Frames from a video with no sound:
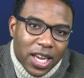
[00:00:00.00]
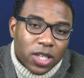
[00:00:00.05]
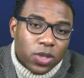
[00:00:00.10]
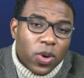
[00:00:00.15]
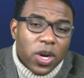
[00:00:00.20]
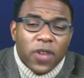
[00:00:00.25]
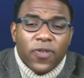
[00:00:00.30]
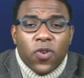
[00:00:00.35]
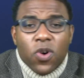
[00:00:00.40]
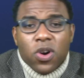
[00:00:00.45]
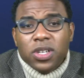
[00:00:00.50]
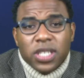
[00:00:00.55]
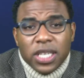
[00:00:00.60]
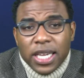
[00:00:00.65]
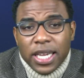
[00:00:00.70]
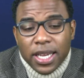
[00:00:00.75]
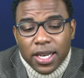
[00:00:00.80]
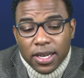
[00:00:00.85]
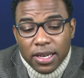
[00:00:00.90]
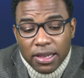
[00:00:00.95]
In
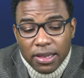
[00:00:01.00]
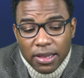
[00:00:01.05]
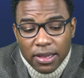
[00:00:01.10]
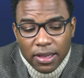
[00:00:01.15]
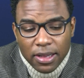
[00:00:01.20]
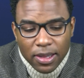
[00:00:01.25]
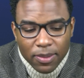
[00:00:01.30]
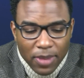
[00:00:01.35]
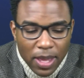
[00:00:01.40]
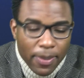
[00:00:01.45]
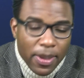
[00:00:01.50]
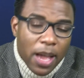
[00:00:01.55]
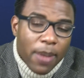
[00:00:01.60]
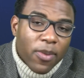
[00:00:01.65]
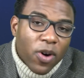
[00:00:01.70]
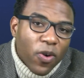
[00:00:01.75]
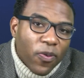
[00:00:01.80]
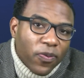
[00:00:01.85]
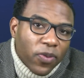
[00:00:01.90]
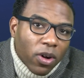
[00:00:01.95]
2014, maybe
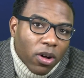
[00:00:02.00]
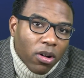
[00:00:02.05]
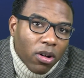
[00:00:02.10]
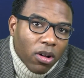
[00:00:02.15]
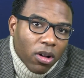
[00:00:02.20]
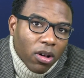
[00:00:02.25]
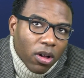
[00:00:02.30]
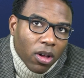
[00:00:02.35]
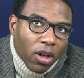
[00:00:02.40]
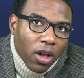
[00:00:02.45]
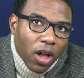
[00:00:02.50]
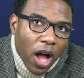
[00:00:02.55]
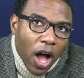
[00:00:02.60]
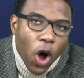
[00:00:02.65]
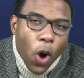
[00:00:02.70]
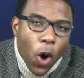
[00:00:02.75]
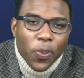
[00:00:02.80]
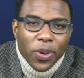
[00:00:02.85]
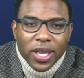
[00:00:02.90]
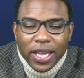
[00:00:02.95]
I'm hopeful.
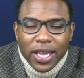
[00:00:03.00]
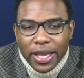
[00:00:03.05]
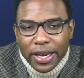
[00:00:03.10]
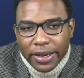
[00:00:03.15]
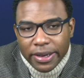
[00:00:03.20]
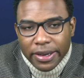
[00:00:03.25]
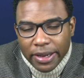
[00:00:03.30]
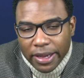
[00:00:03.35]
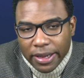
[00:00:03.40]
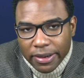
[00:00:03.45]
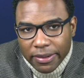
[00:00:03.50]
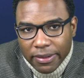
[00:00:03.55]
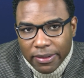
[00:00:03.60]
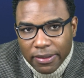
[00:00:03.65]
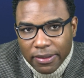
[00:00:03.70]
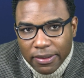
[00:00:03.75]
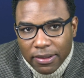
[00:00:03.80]
I hope we can get it done.